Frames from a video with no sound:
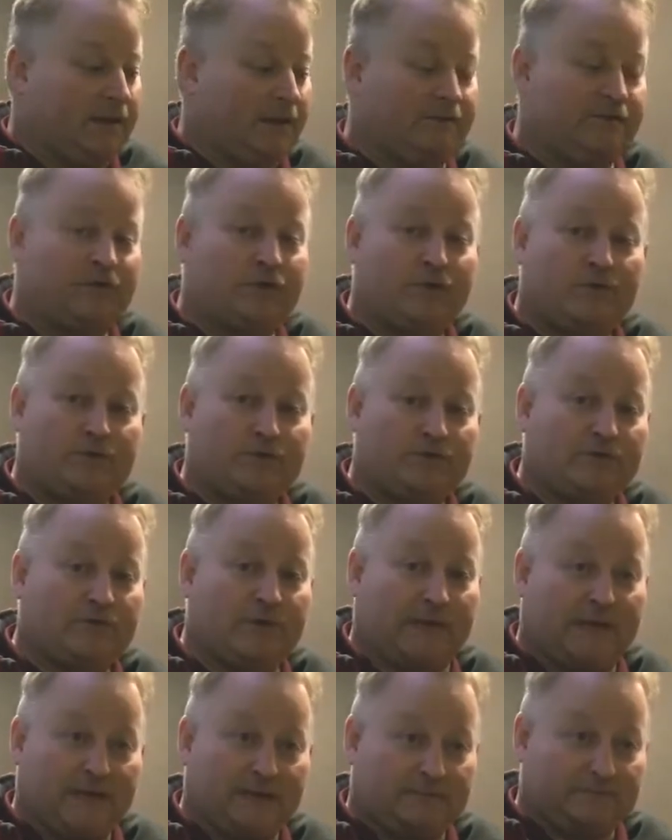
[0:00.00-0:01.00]
If you don't do
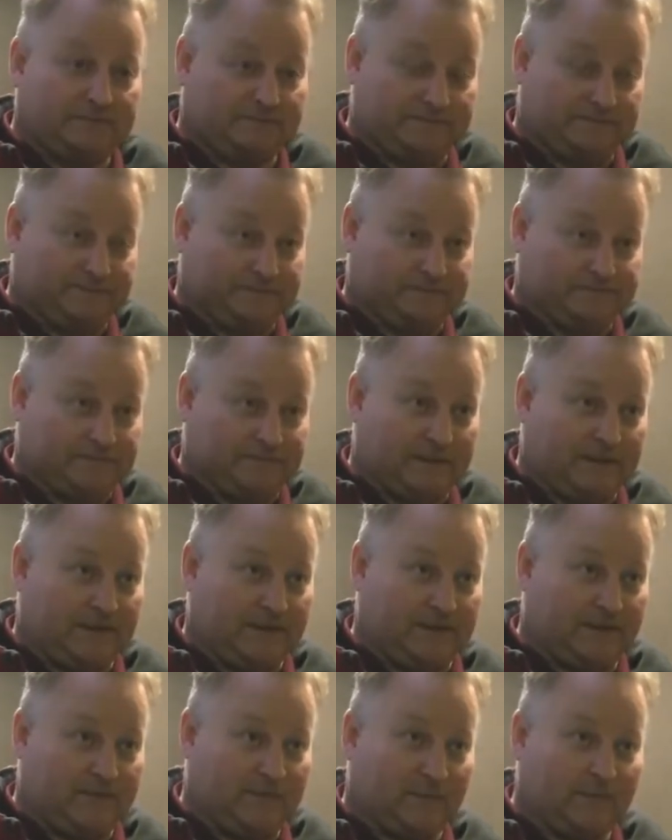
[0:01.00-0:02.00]
that,
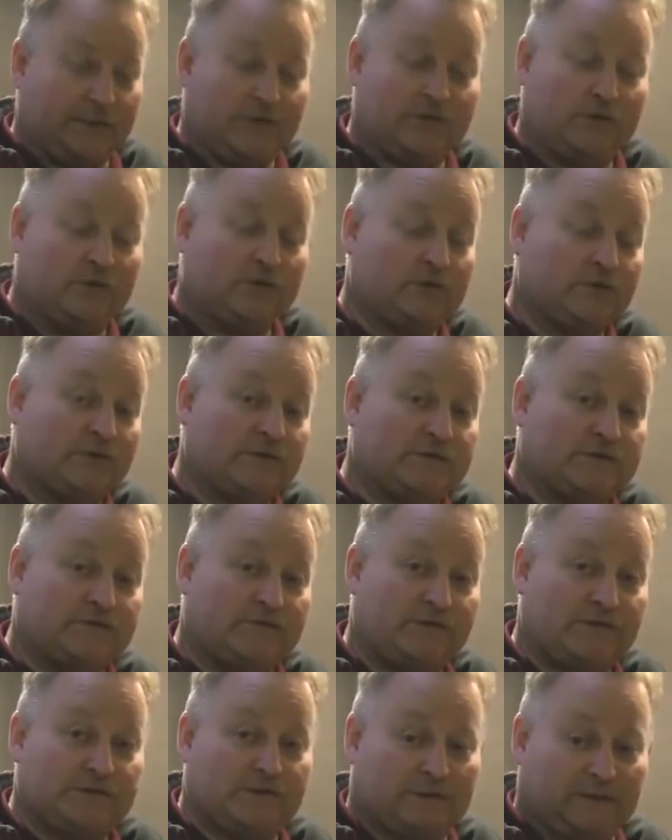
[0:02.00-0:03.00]
or you don't do it
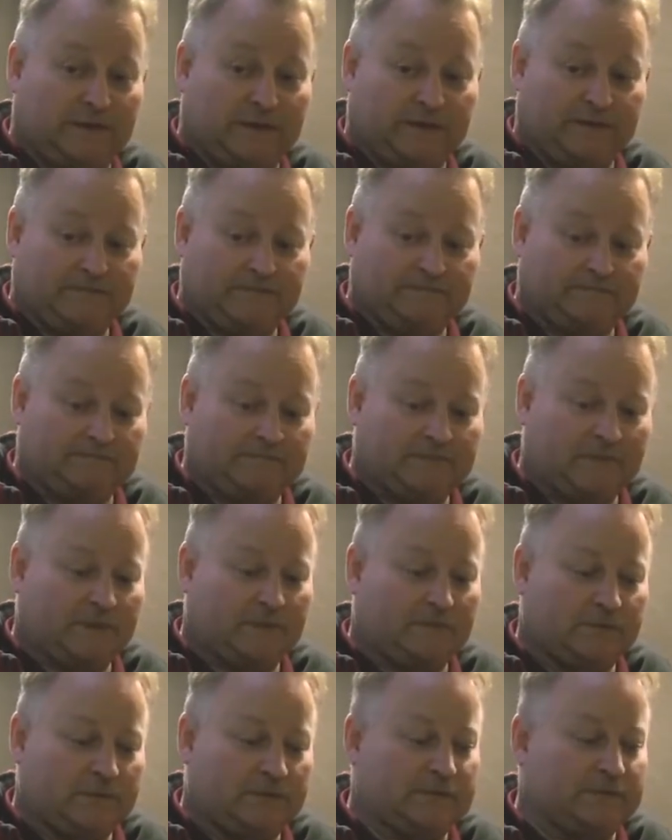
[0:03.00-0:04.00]
sufficiently,
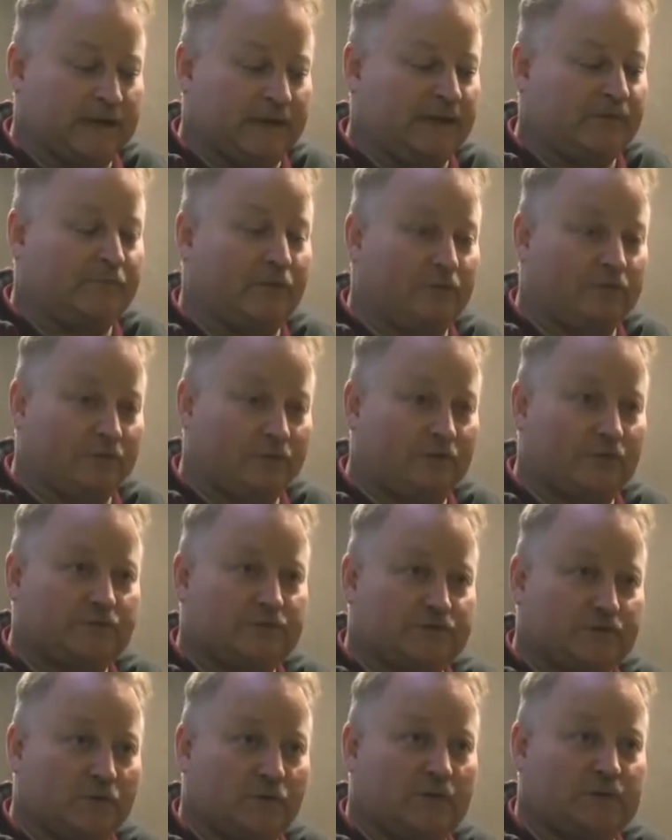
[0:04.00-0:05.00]
the entire motorhome
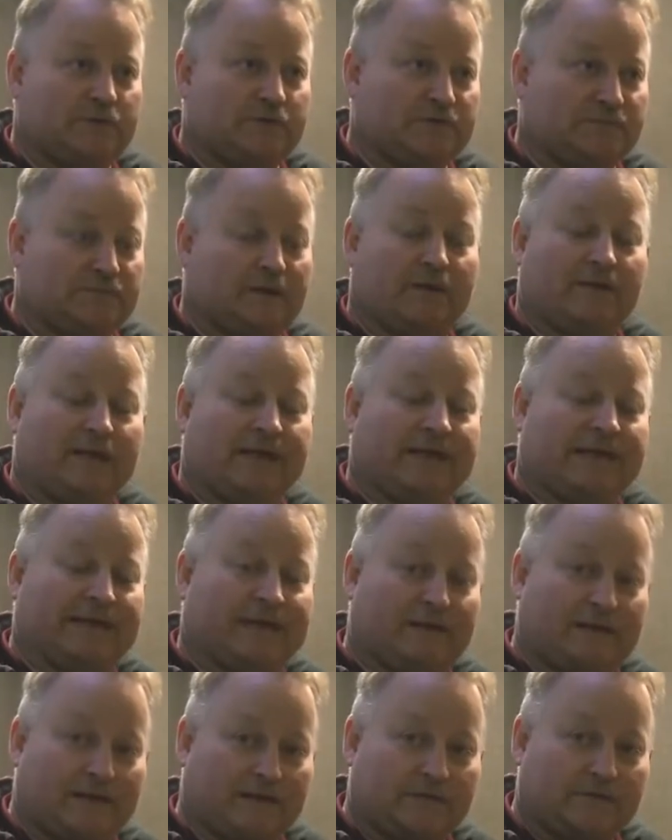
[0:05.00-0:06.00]
is going to smell like an
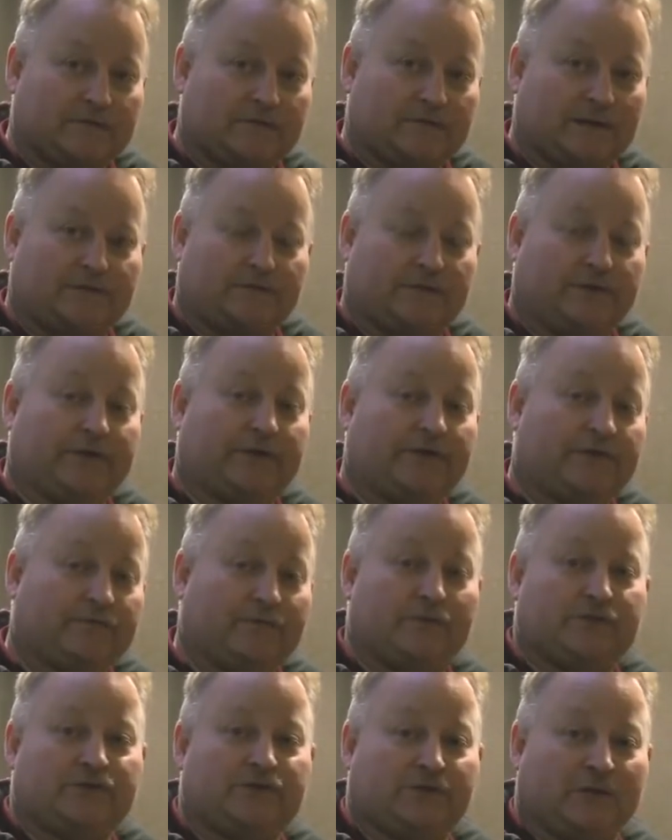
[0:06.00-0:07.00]
outhouse, and they're going to
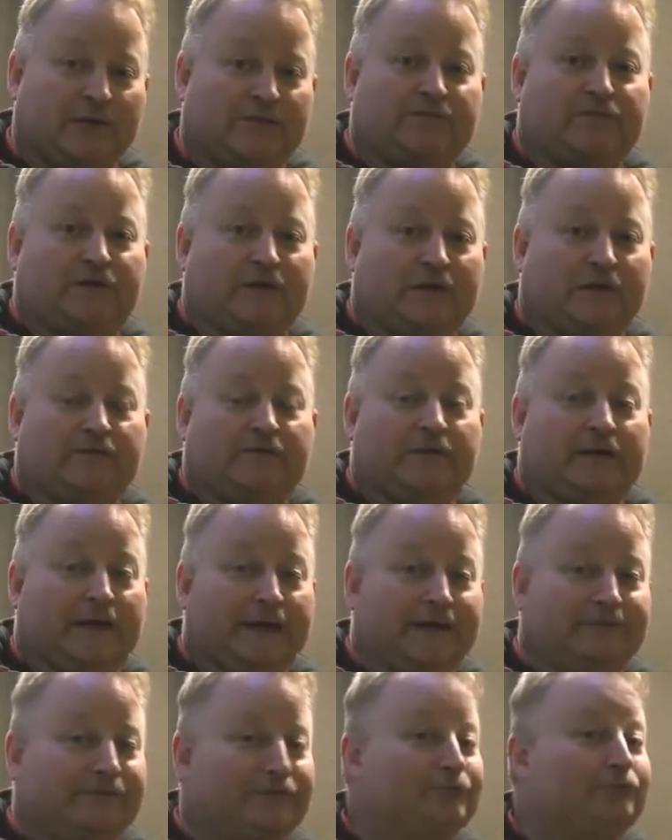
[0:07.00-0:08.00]
vote you off the RV
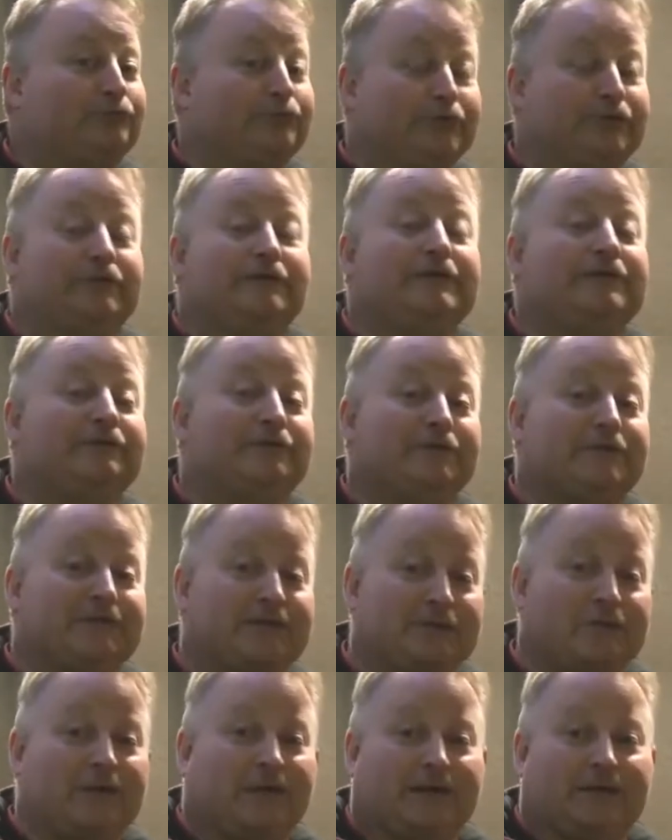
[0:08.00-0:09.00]
island really,
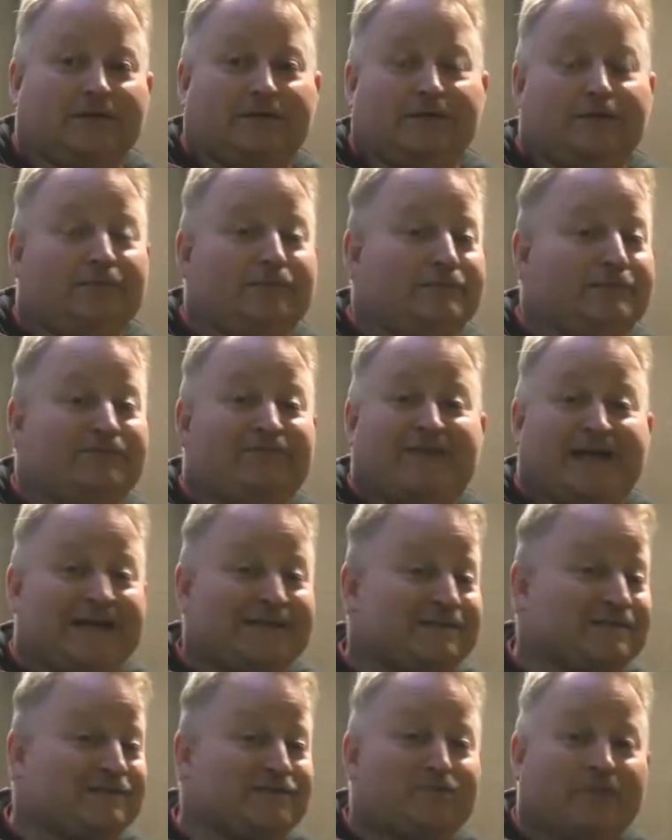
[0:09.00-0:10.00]
really quick. The
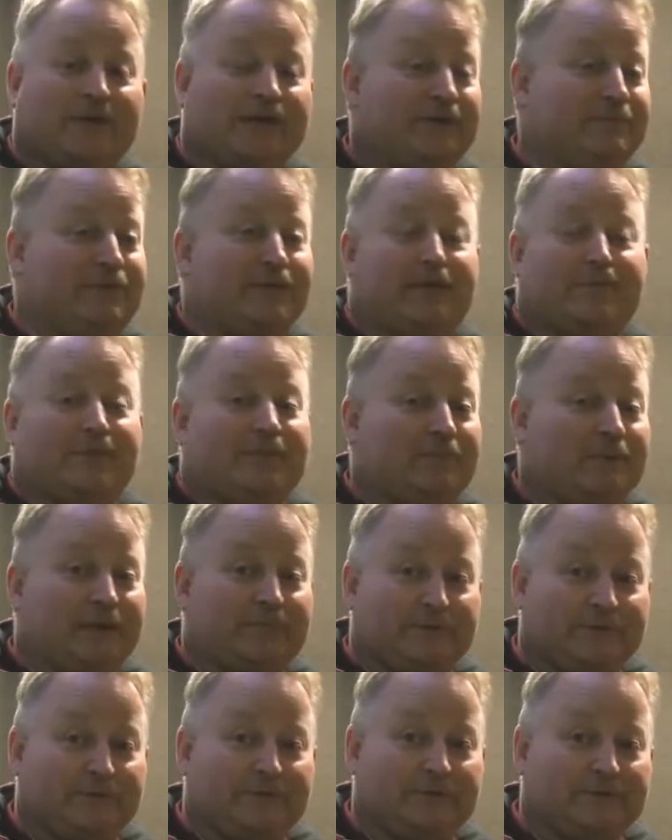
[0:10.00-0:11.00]
fastest way to become
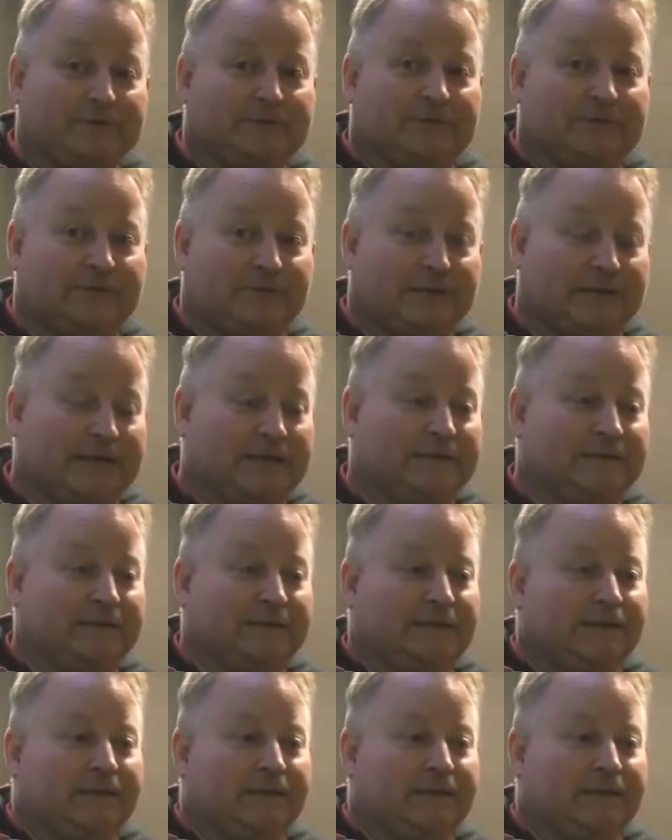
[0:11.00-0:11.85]
unpopular. Okay?